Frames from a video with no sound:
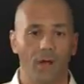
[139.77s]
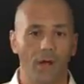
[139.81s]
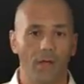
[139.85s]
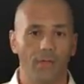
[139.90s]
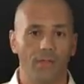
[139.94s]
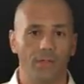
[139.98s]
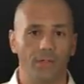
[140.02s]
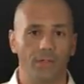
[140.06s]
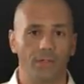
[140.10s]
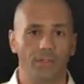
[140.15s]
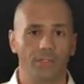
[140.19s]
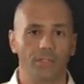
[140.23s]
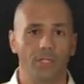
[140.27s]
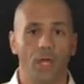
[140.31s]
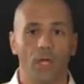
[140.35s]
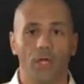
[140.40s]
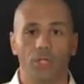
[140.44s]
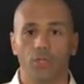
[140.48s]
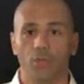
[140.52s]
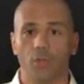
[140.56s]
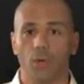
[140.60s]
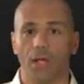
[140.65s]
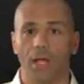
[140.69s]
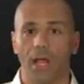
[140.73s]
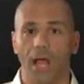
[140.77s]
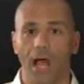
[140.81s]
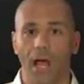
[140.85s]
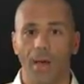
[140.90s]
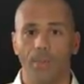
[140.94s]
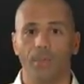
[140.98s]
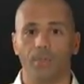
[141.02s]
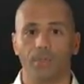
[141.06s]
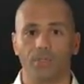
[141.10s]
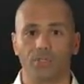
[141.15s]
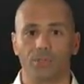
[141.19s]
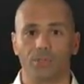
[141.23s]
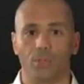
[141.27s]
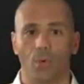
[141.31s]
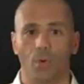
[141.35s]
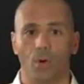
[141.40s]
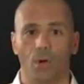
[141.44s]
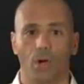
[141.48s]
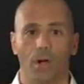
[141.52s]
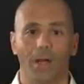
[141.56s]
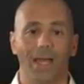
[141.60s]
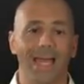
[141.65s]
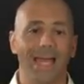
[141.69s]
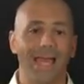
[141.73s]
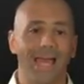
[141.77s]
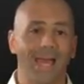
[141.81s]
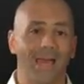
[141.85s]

others to accomplish more